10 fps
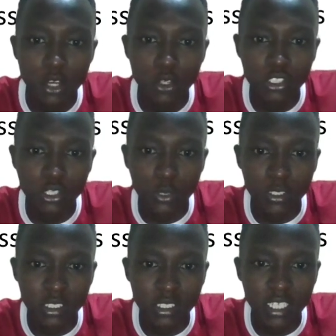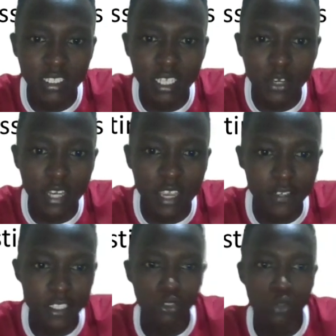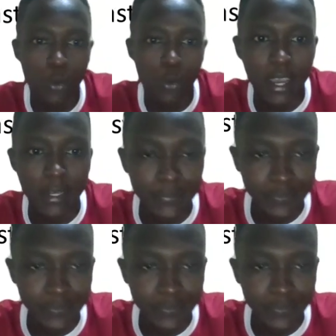consequences. Let's now dive into our